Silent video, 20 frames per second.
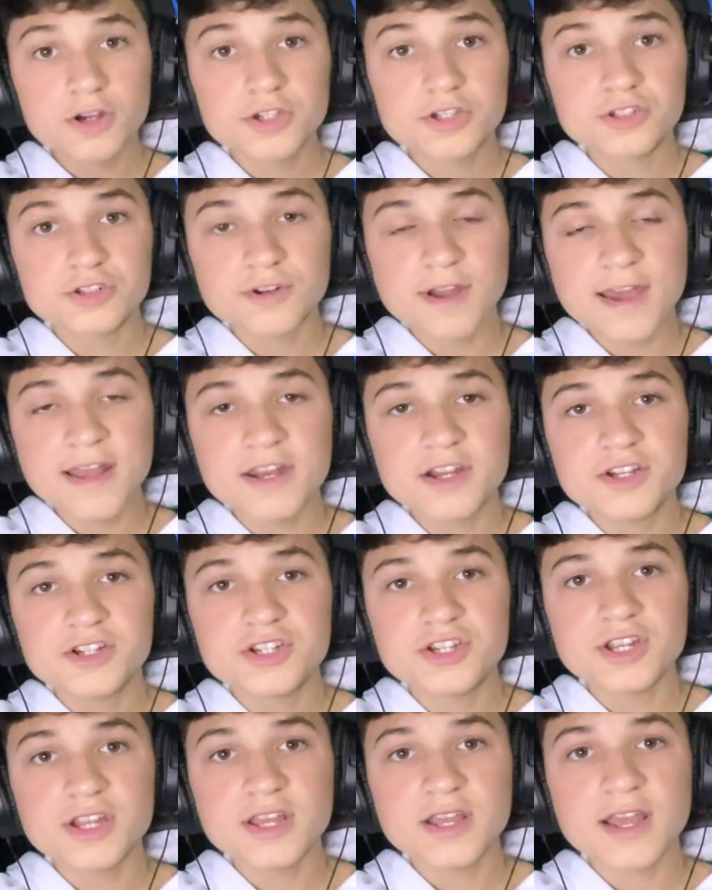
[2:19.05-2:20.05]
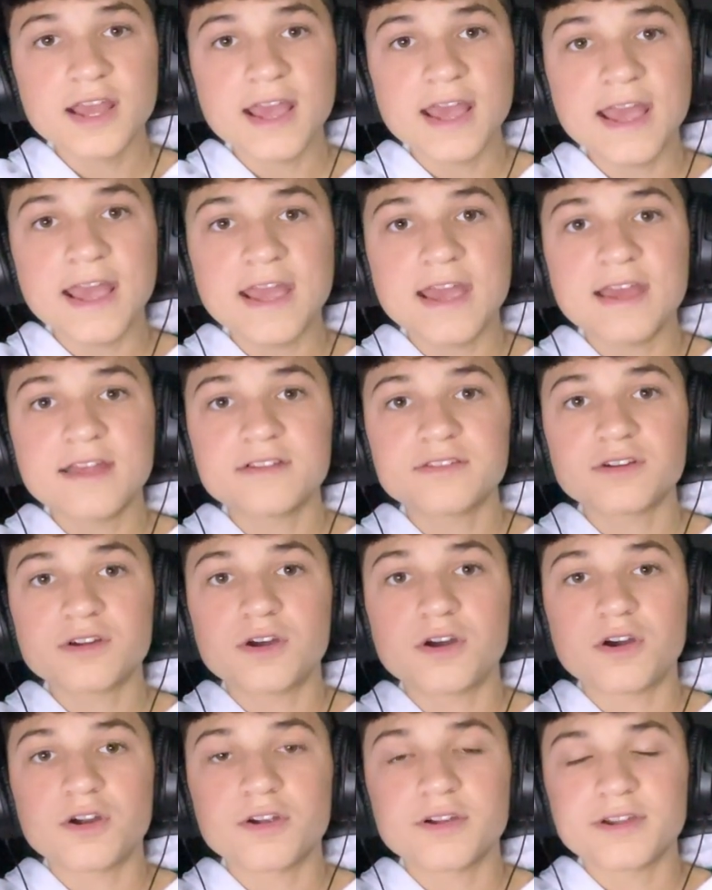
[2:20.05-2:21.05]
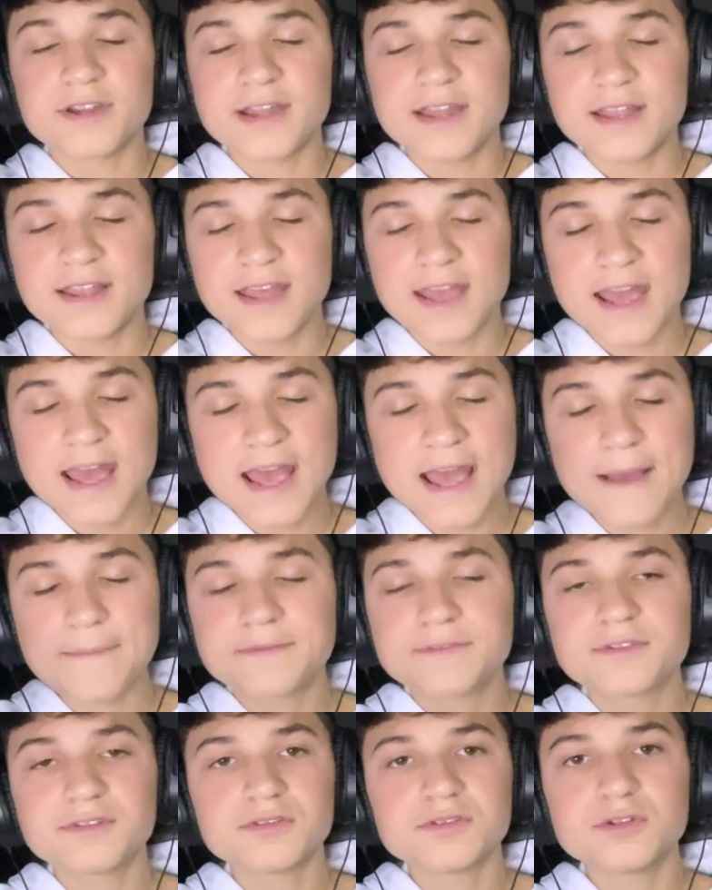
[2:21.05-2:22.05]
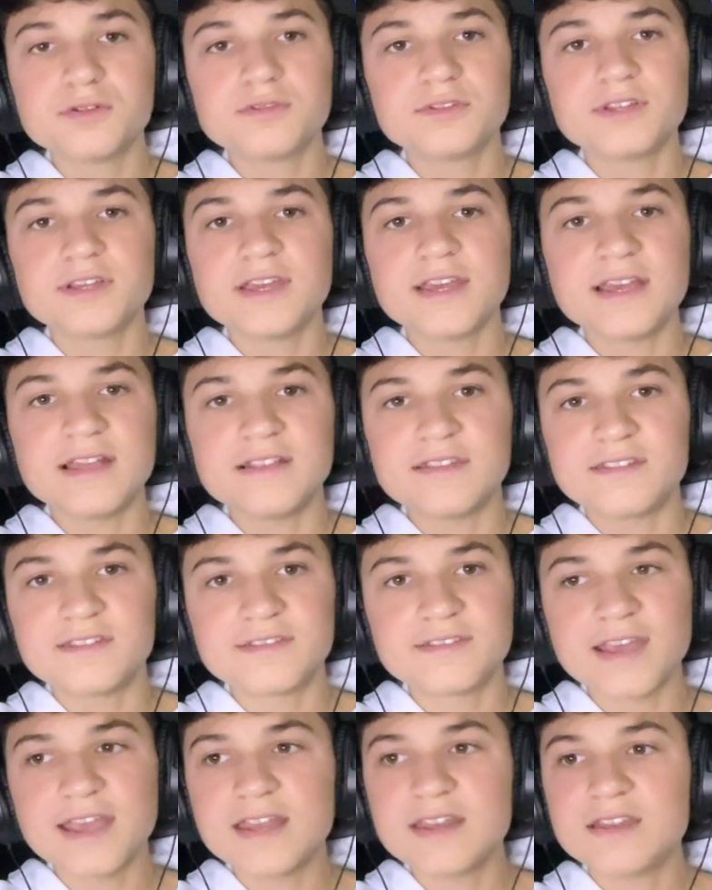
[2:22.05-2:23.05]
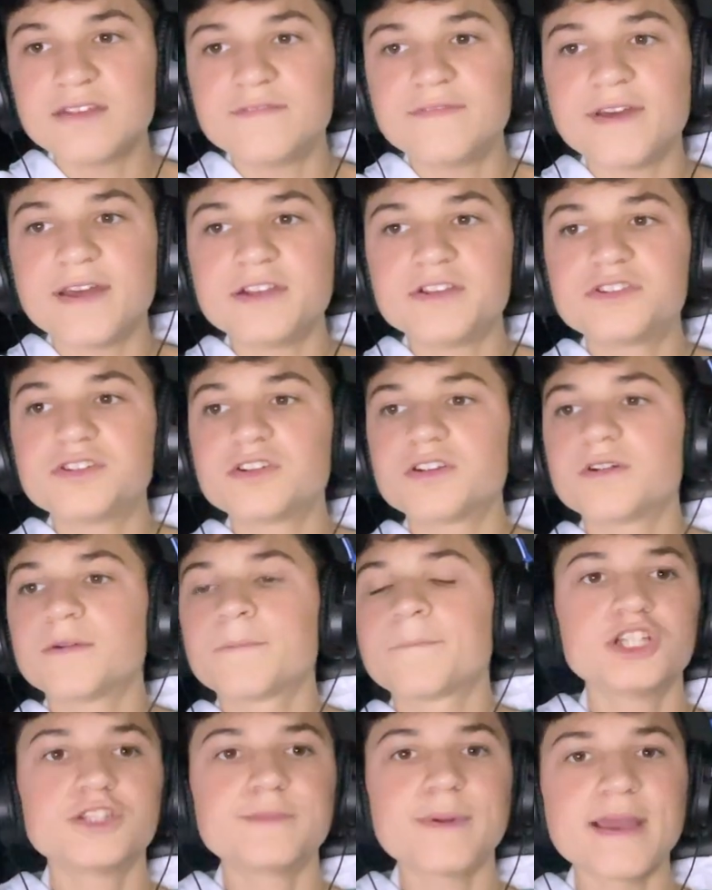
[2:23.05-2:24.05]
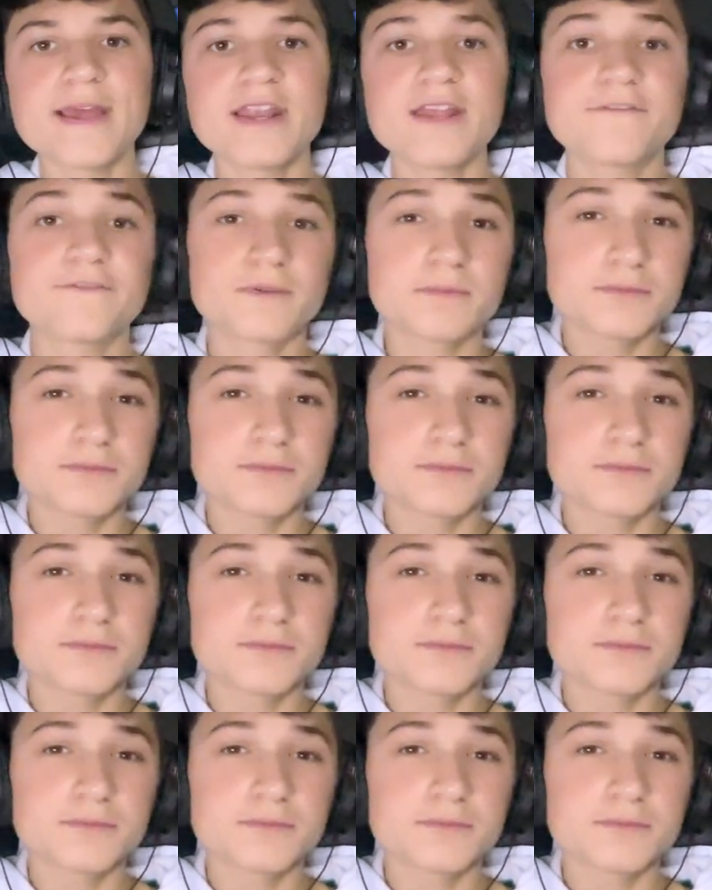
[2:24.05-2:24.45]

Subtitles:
strategy and our absolutely insane adventure, spanning from